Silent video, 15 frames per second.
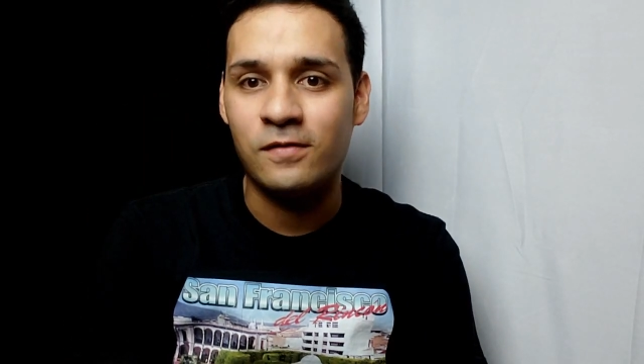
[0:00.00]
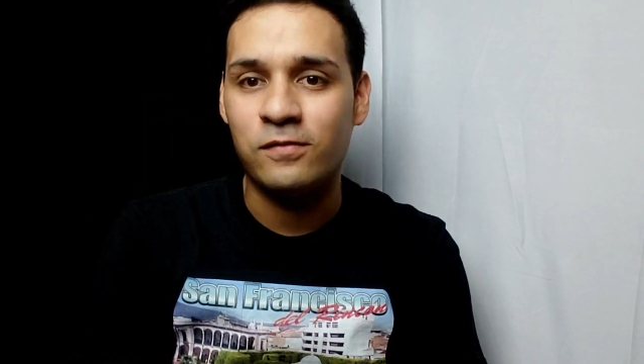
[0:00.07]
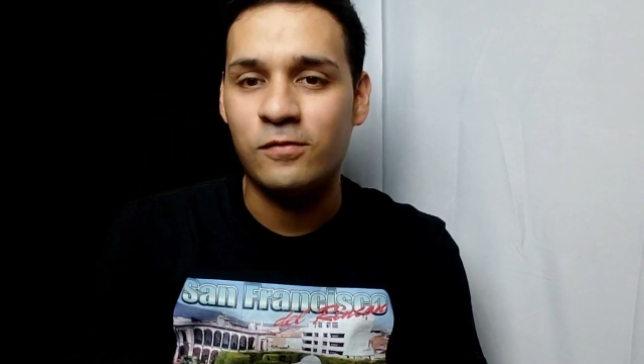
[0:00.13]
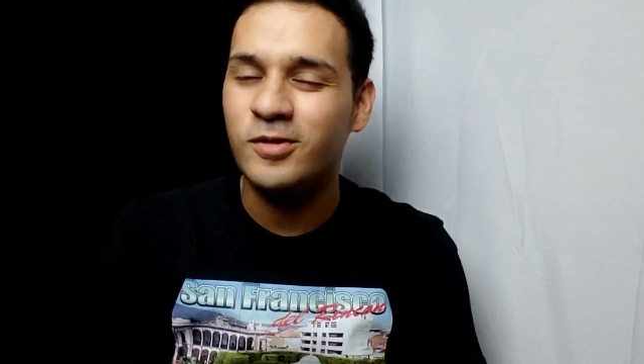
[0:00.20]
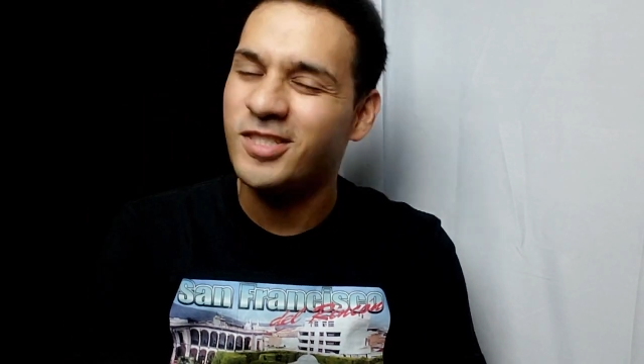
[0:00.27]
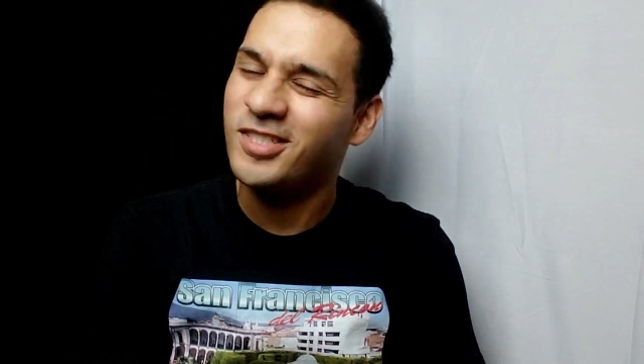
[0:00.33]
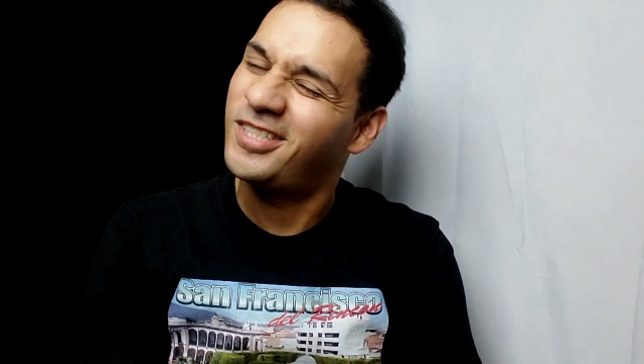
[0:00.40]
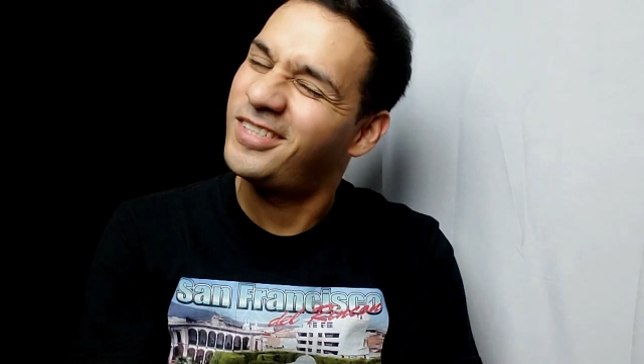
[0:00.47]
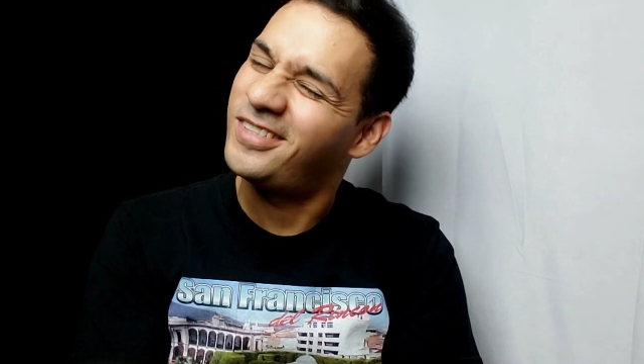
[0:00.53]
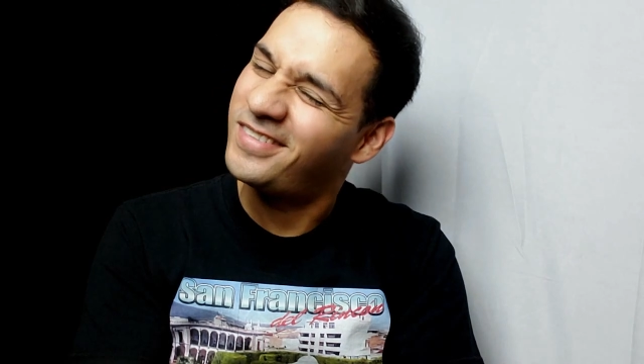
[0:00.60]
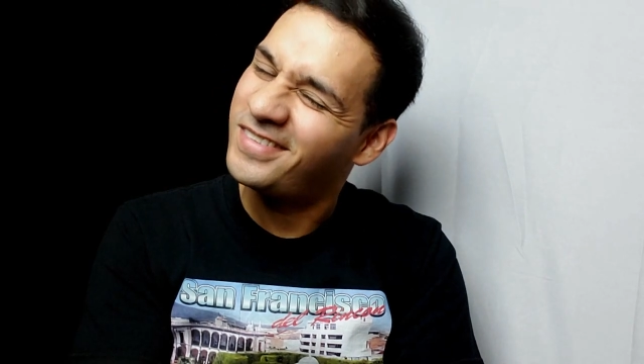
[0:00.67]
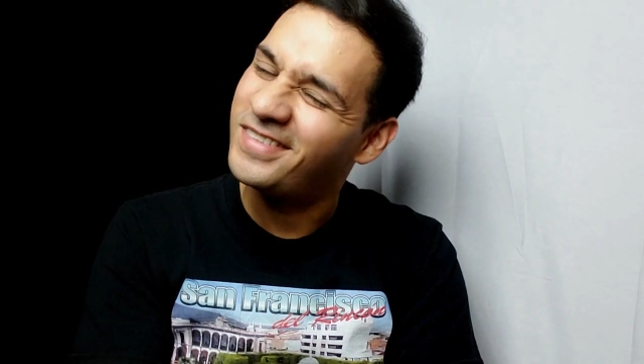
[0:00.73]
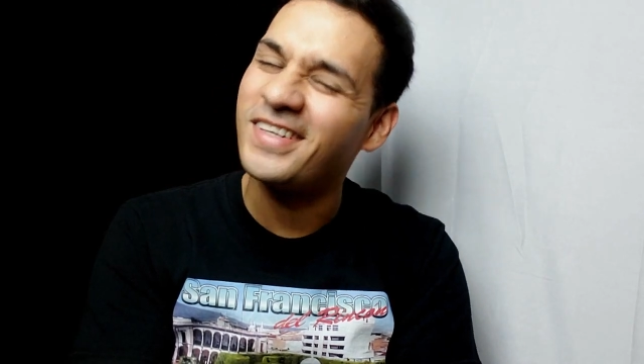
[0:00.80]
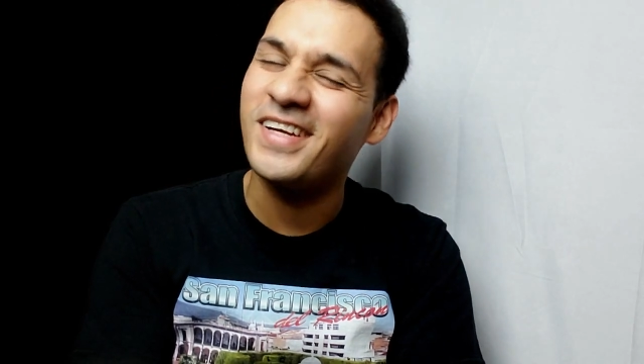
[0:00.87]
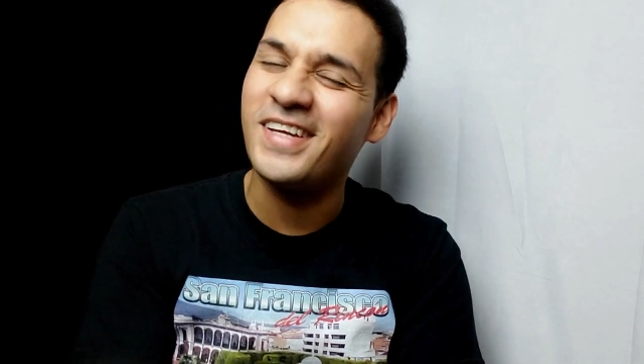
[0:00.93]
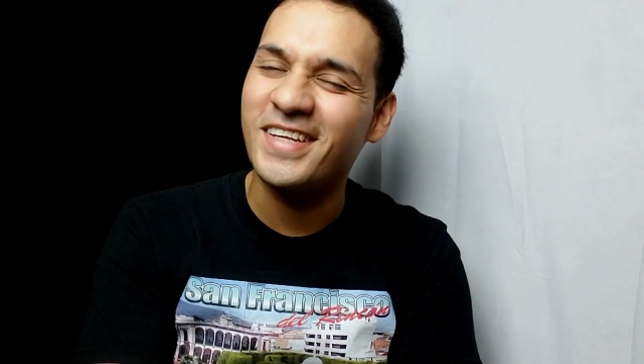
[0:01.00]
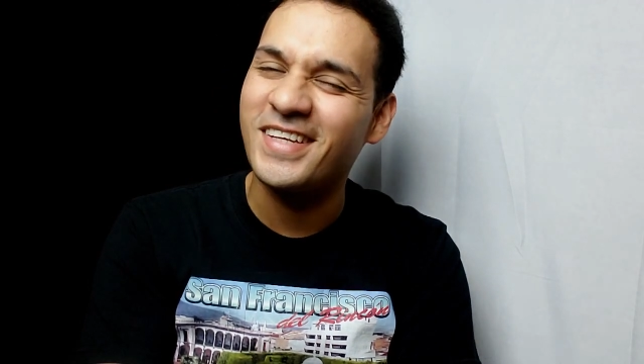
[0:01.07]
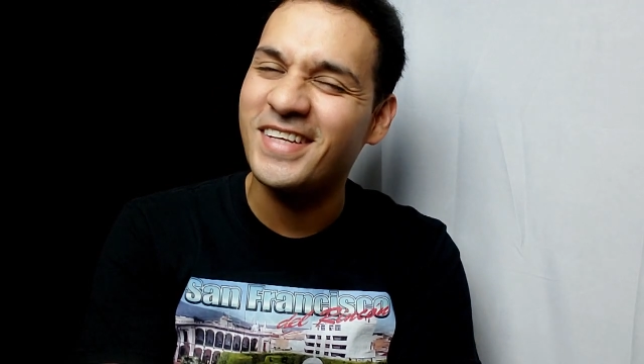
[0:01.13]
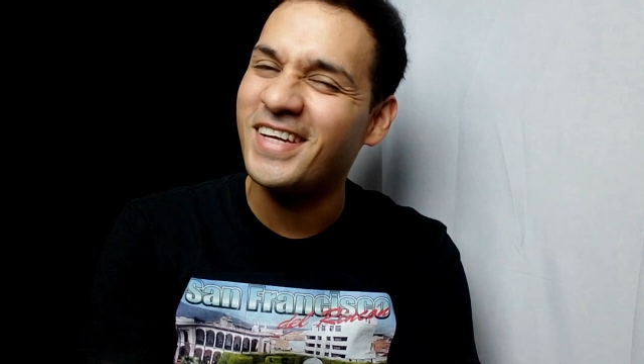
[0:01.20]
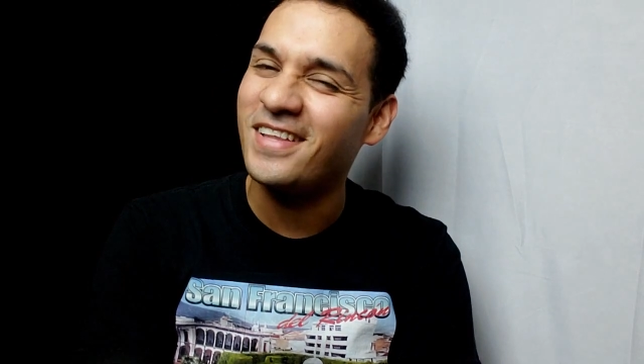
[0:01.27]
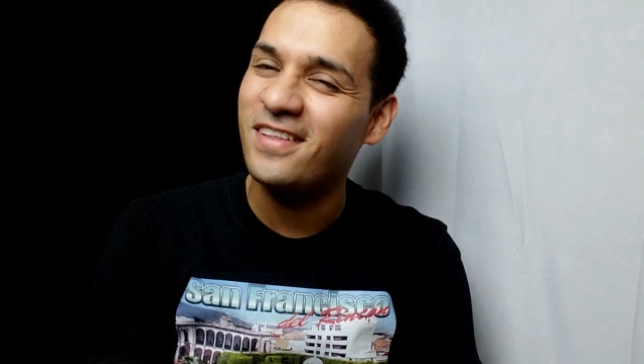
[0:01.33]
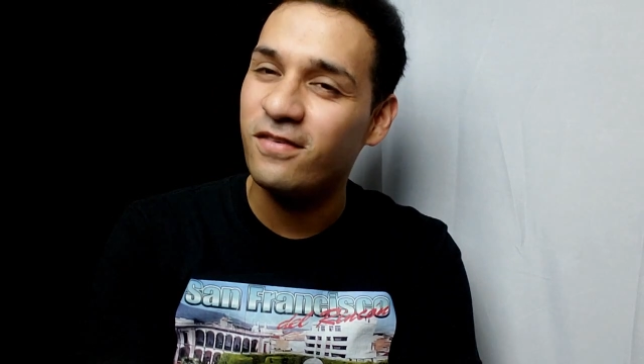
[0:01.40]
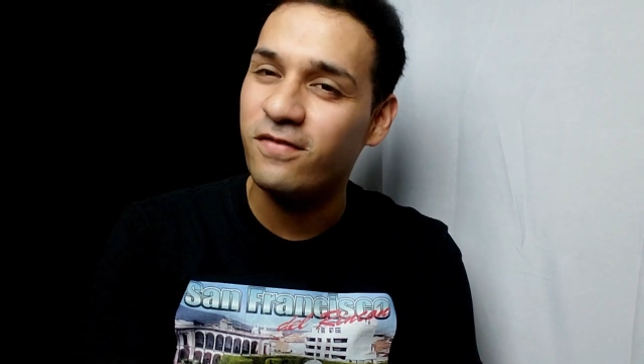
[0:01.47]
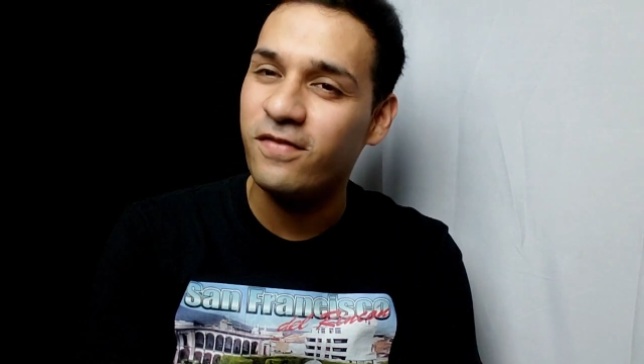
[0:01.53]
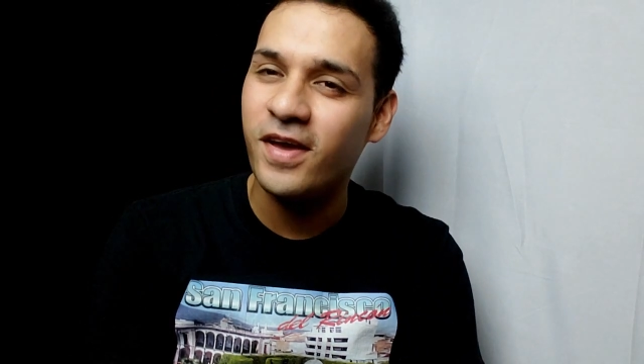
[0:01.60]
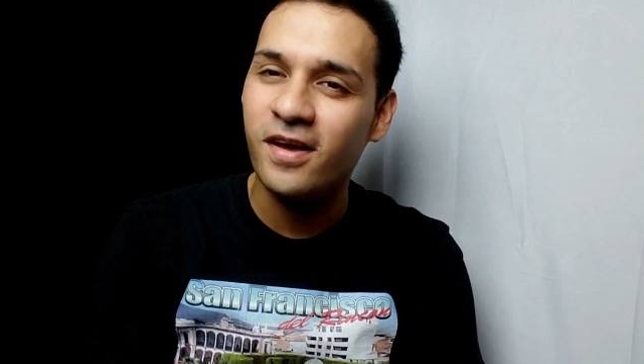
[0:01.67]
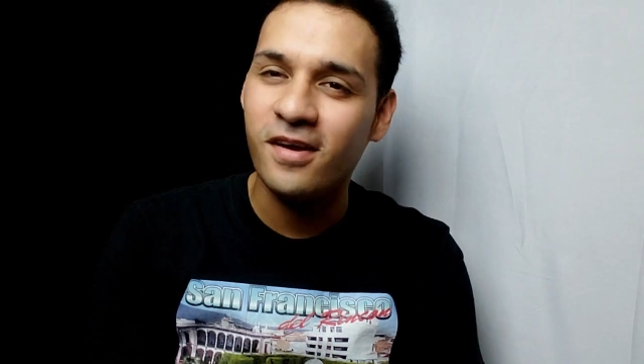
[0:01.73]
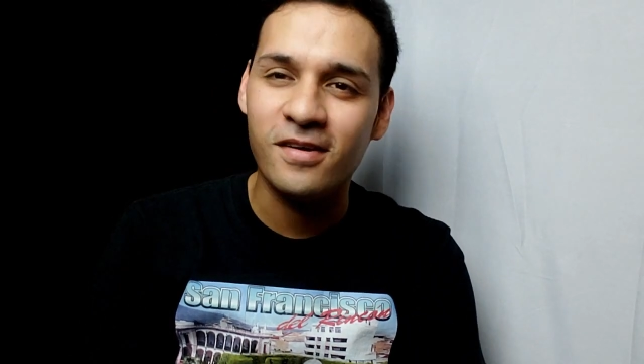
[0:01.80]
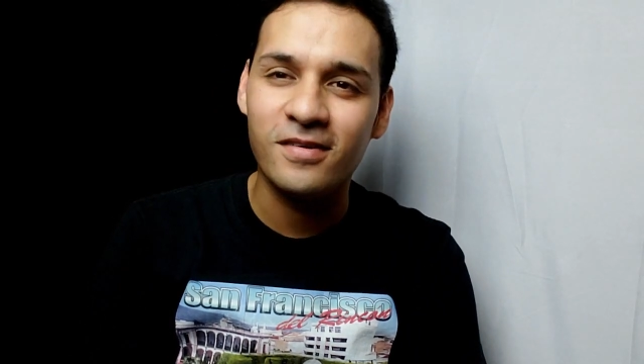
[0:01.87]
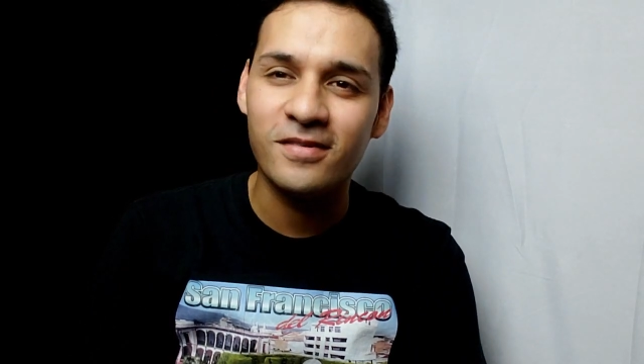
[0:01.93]
which I kind of
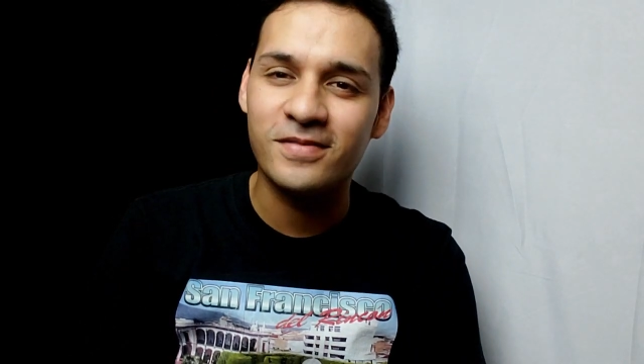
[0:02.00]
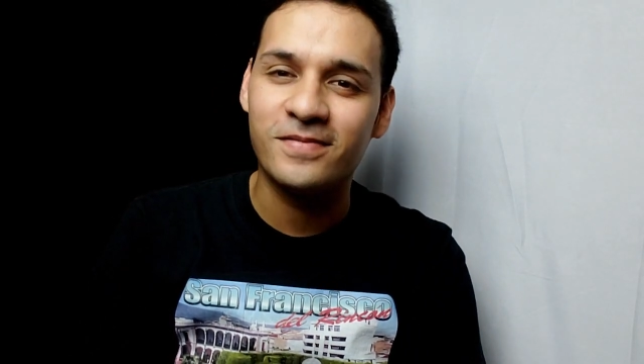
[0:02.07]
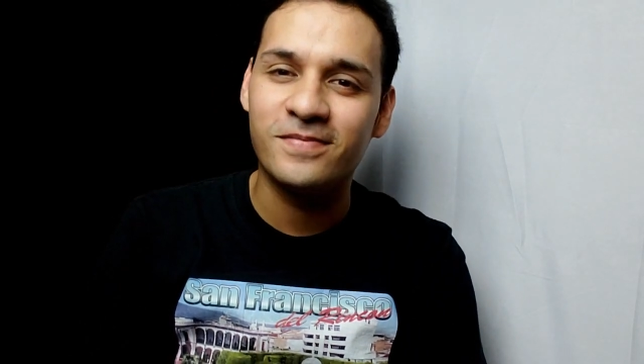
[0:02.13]
felt